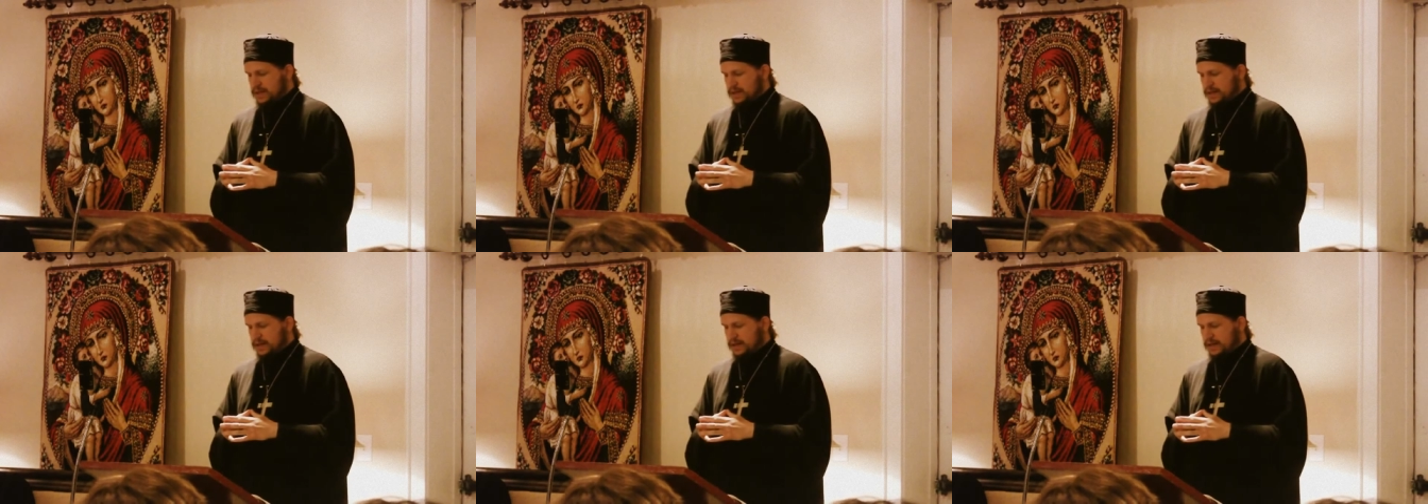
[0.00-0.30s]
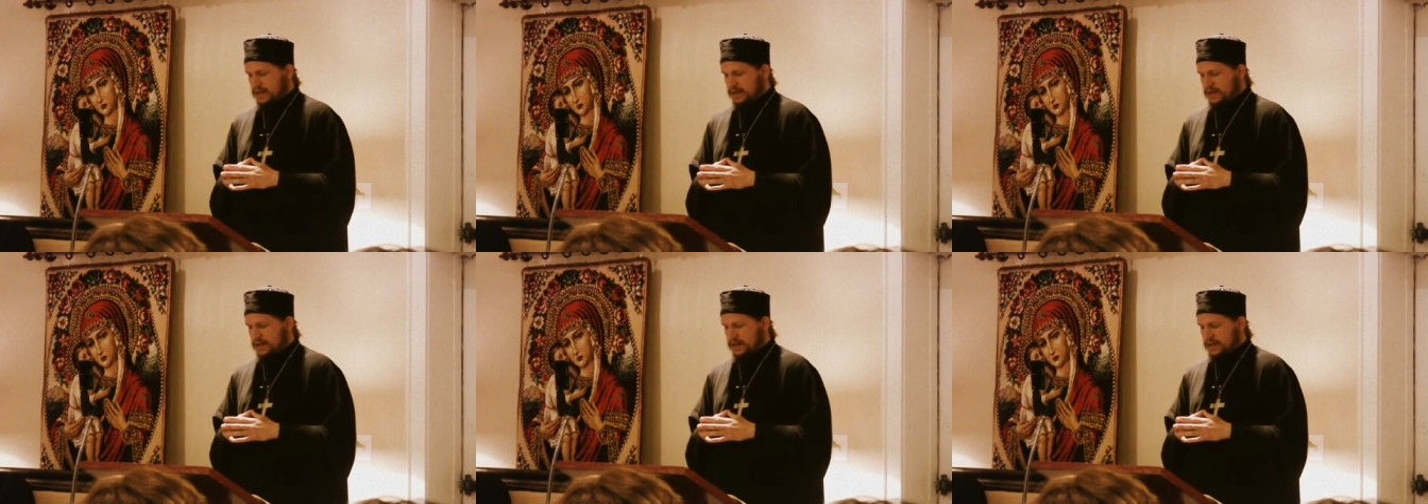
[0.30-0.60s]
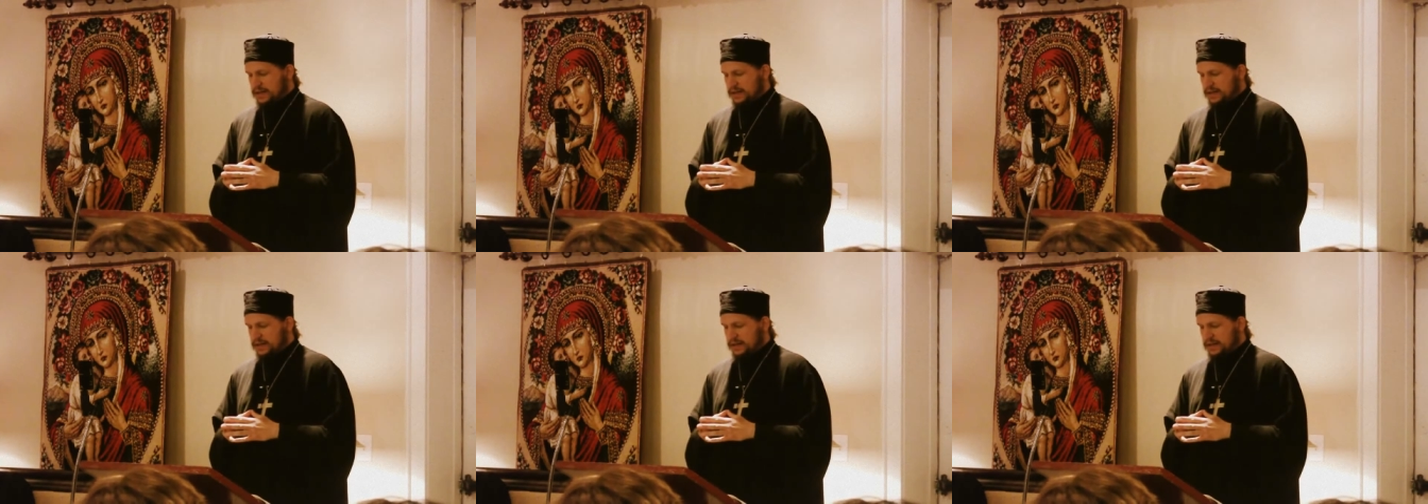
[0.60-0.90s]

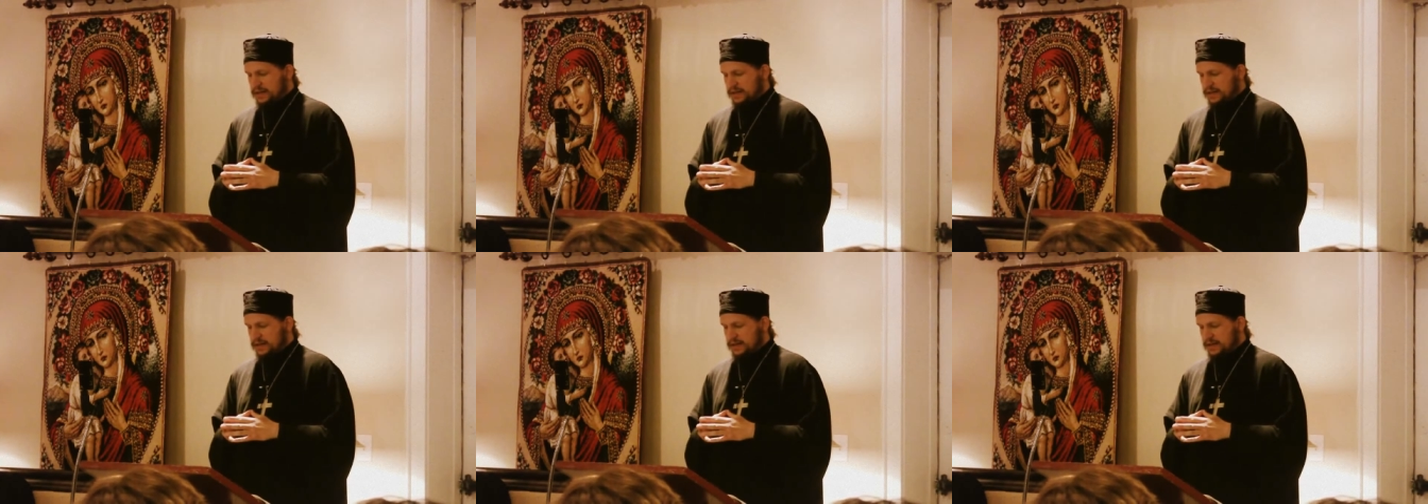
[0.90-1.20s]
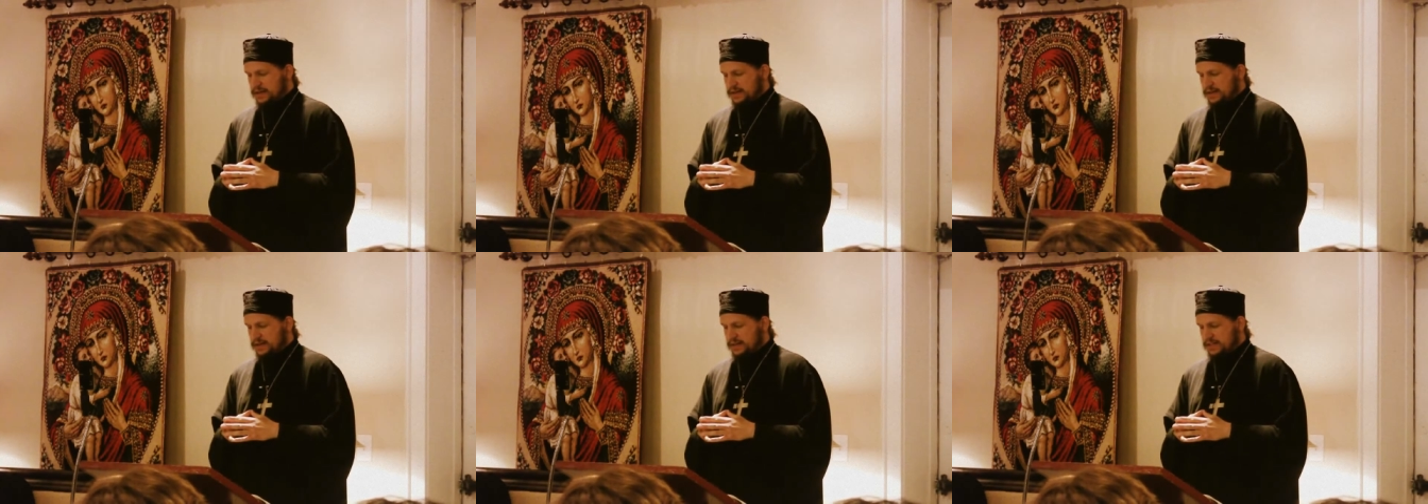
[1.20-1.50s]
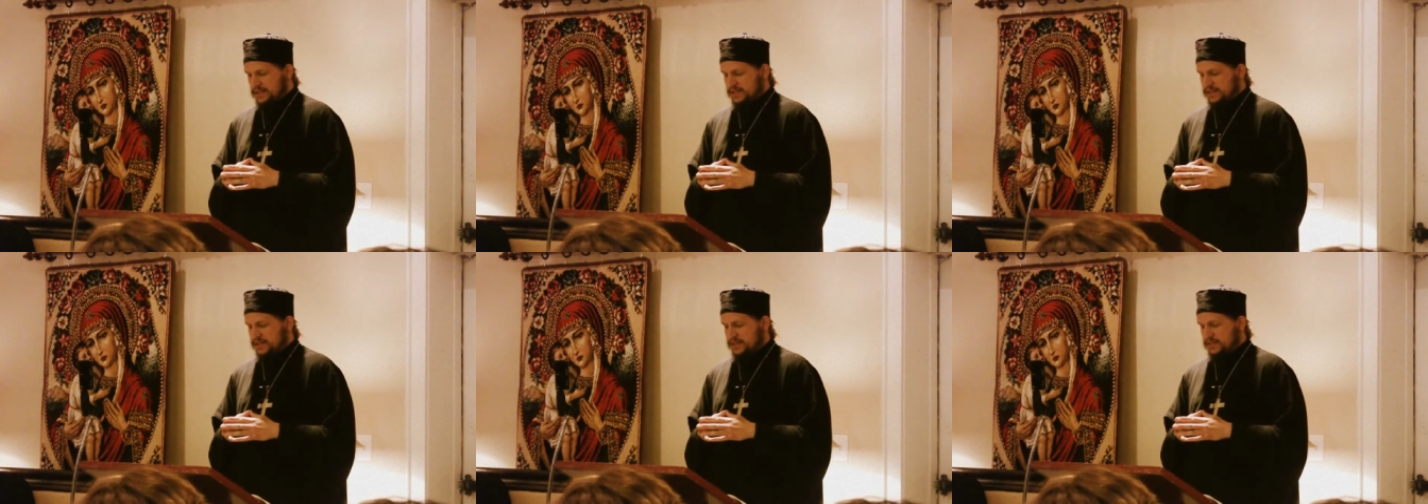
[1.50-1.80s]
Uh,
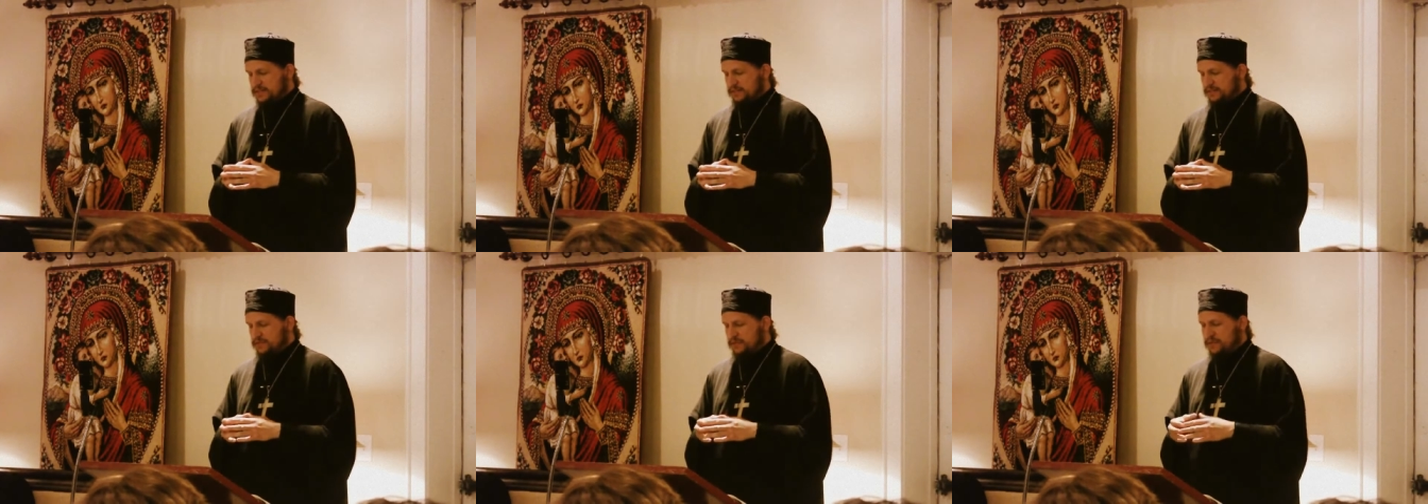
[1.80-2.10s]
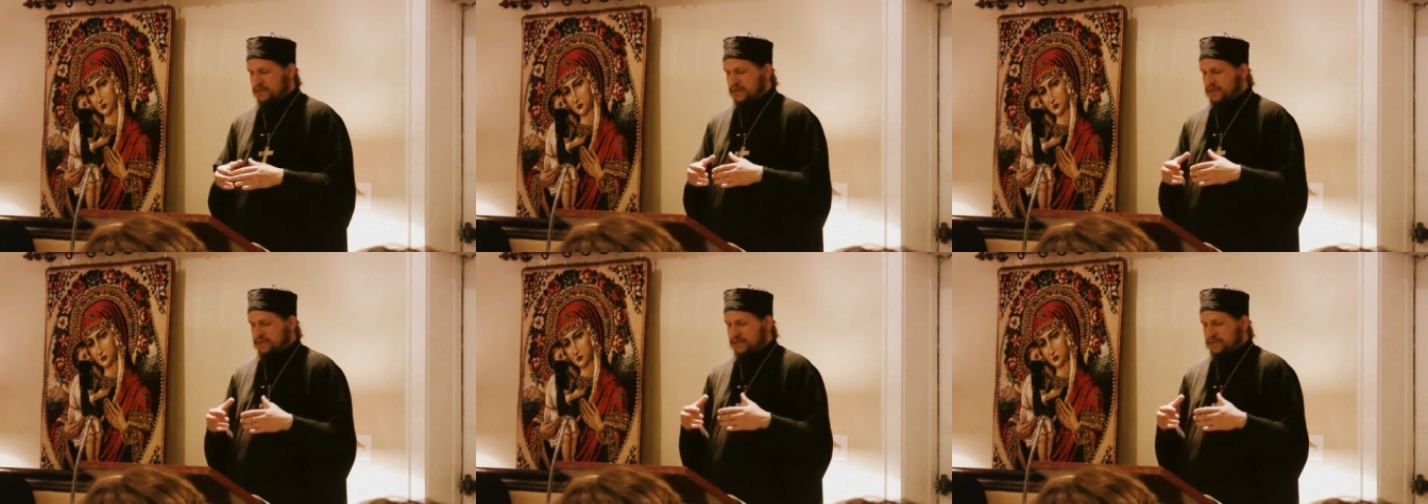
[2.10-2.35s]
this is the fruit